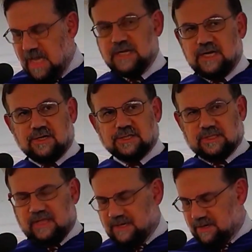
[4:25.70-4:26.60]
80
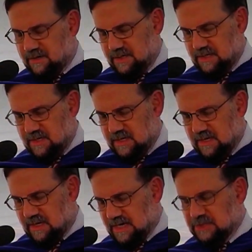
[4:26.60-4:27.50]
years later,
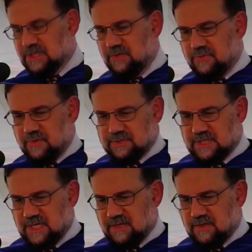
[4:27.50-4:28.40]
in
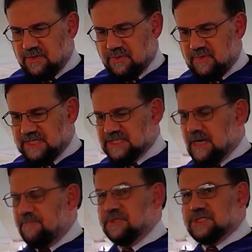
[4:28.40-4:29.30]
1913, the three
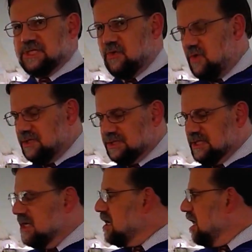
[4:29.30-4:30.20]
separate
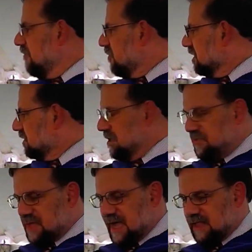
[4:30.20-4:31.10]
schools of
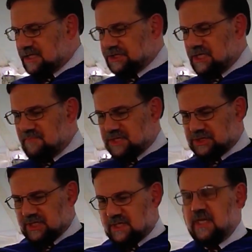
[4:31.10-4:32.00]
Christian theology,
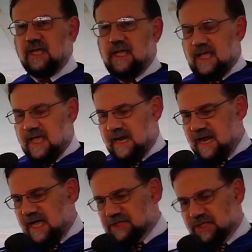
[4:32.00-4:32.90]
mission,
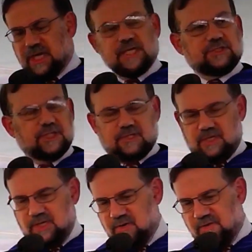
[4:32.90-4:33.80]
and
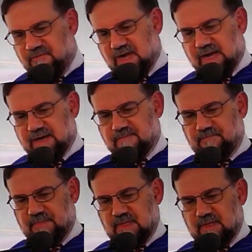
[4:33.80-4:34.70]
education unified.